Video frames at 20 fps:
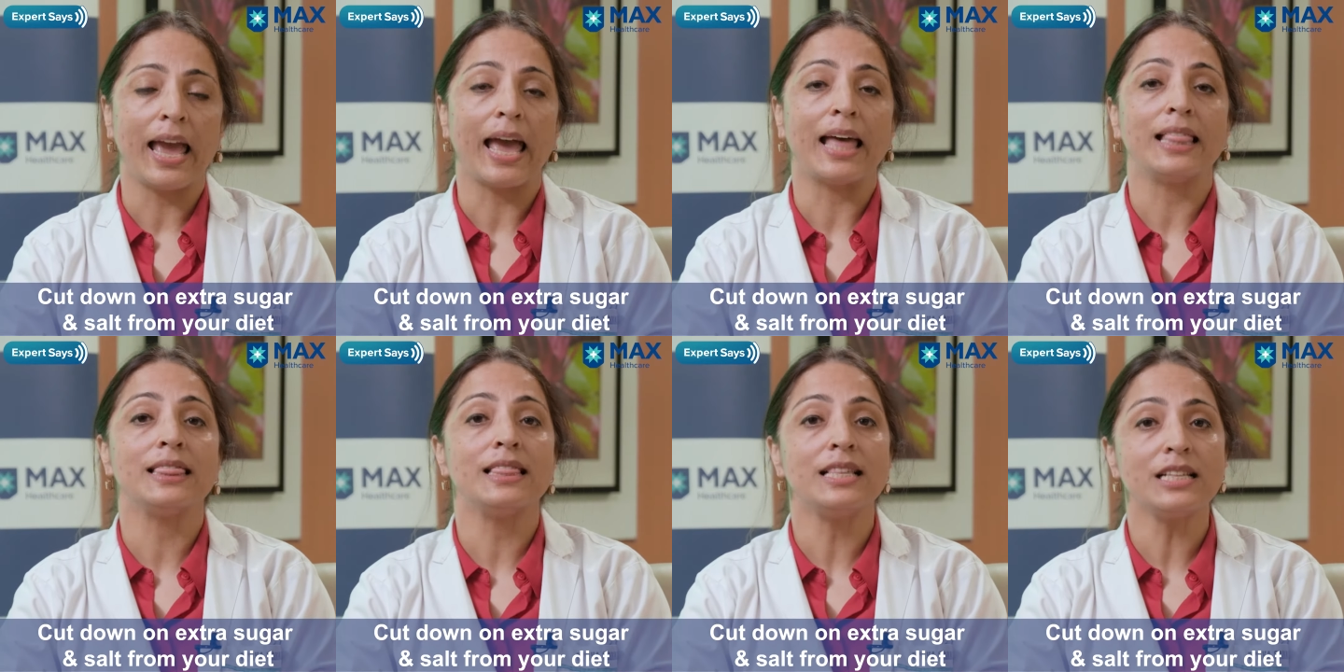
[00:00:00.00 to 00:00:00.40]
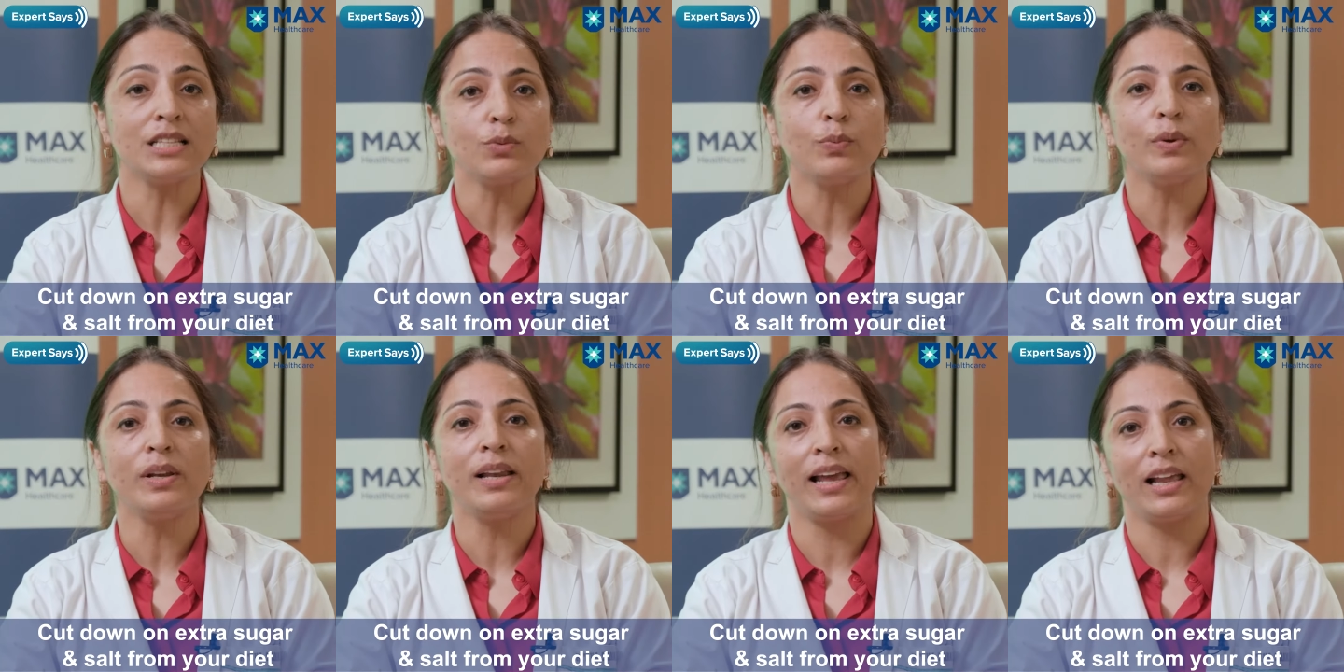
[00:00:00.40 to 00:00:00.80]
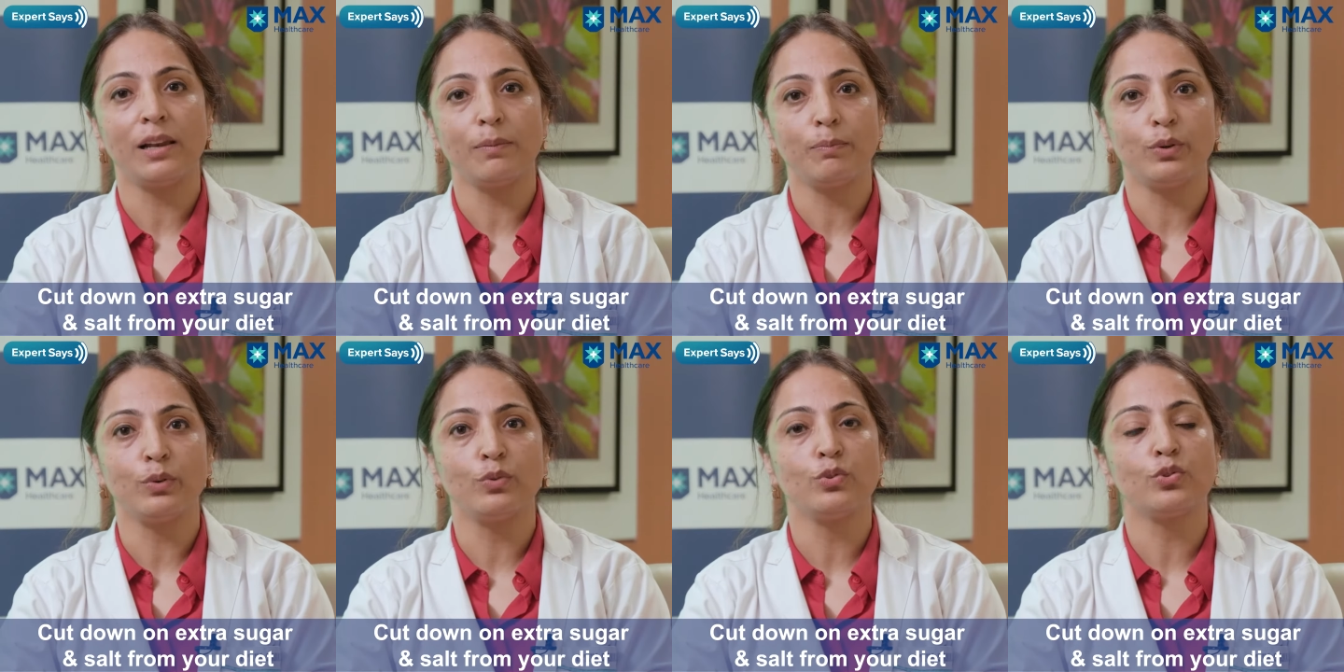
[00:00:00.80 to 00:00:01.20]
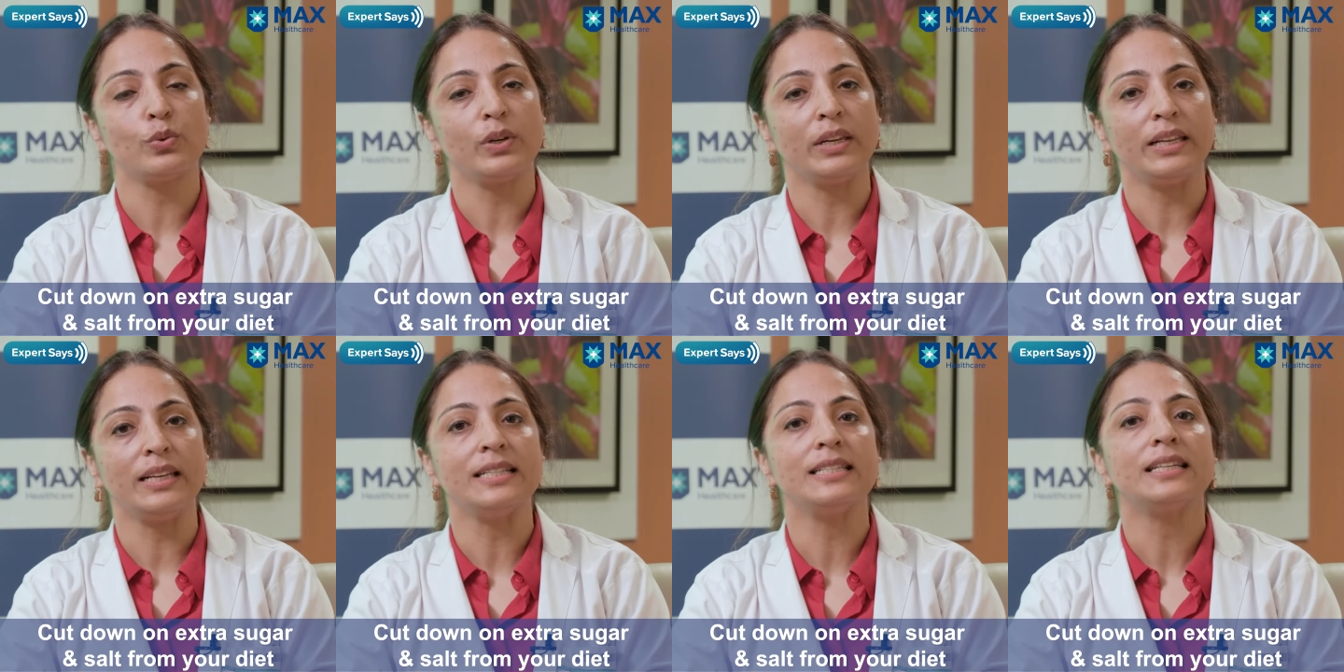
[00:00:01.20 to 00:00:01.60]
and this will help you to
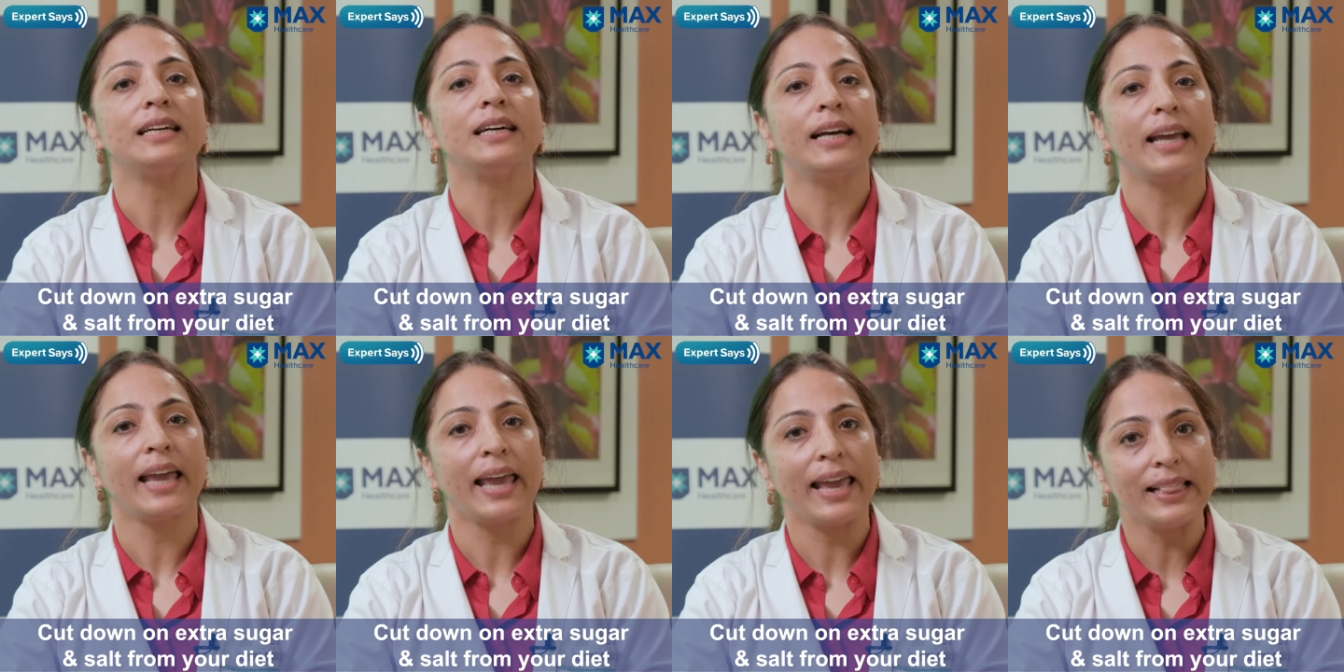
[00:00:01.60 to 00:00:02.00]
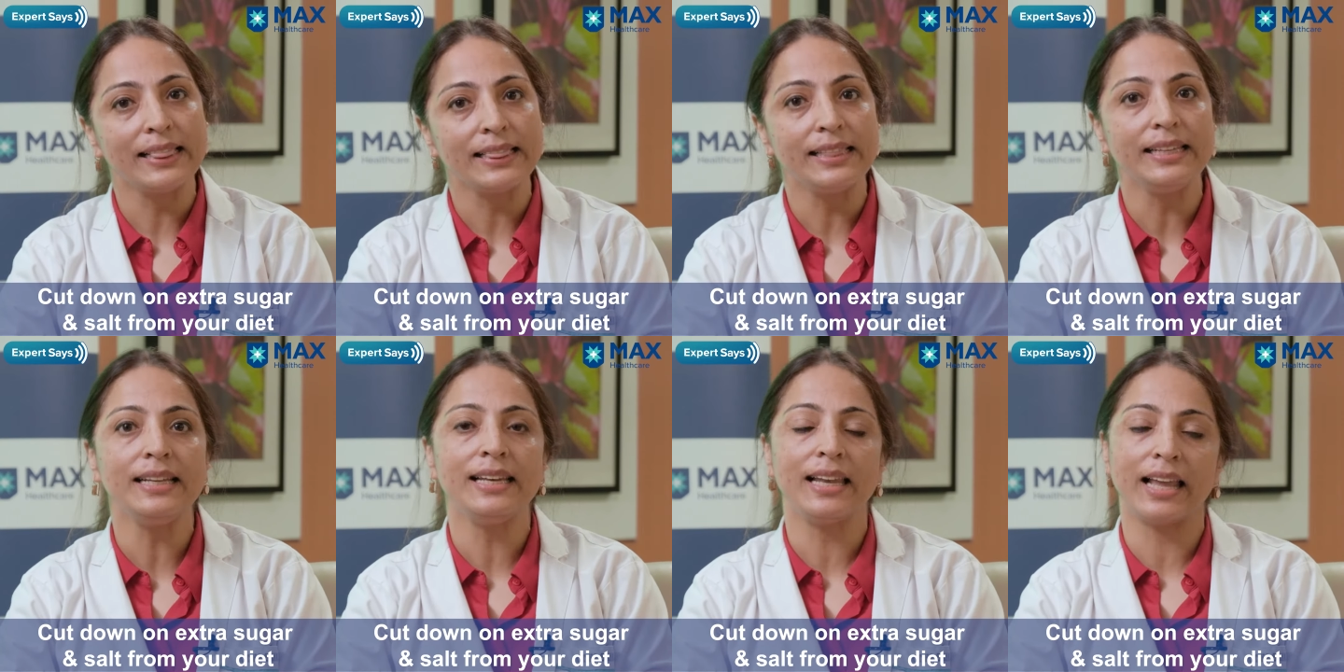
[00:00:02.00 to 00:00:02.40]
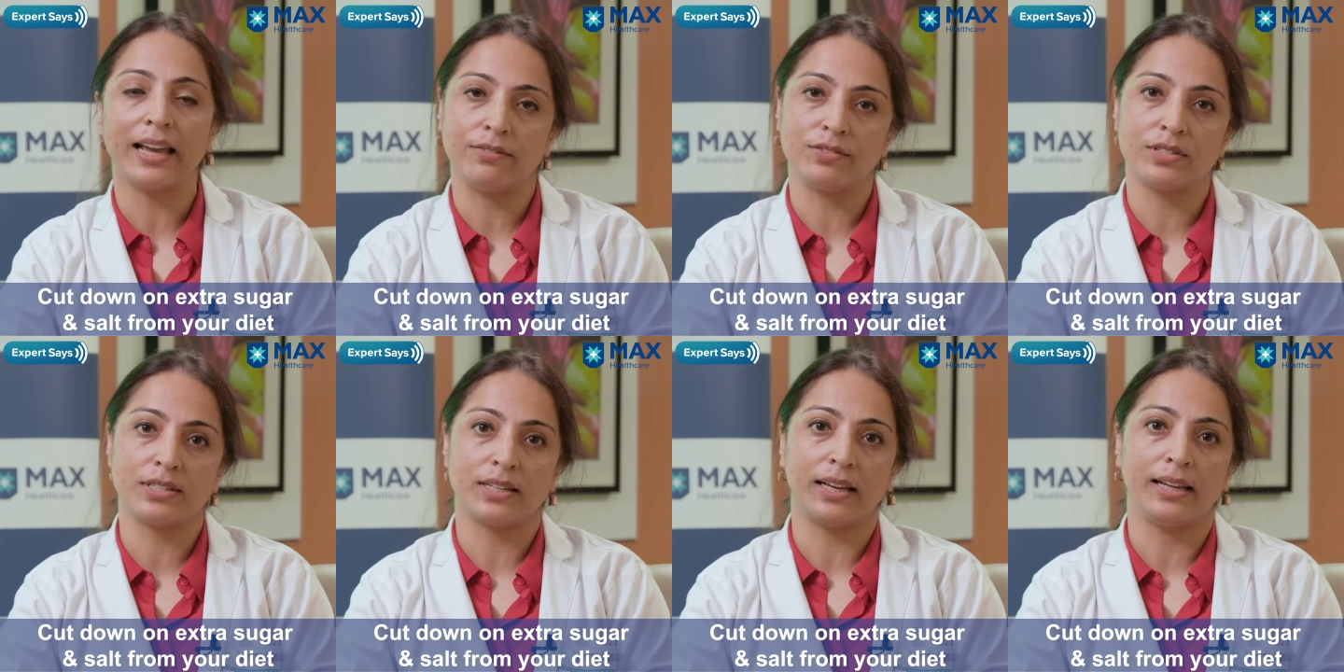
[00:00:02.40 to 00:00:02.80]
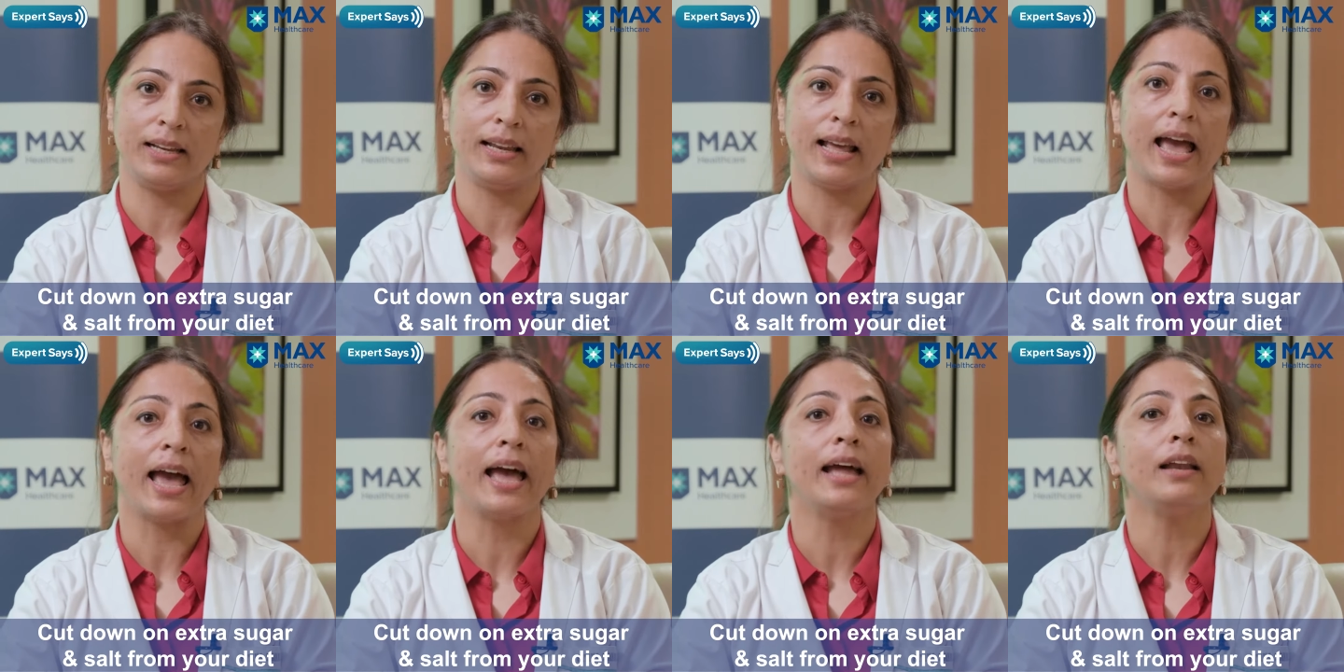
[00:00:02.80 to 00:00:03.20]
lead a healthy
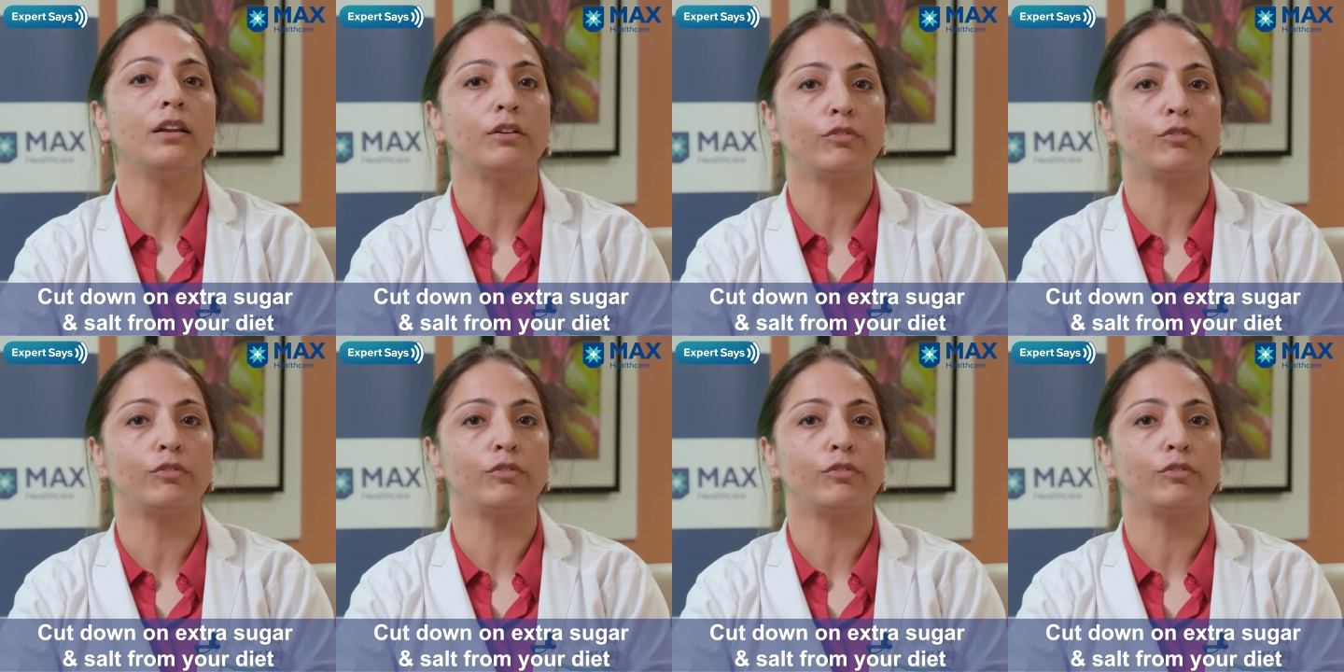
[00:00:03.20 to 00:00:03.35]
lifestyle and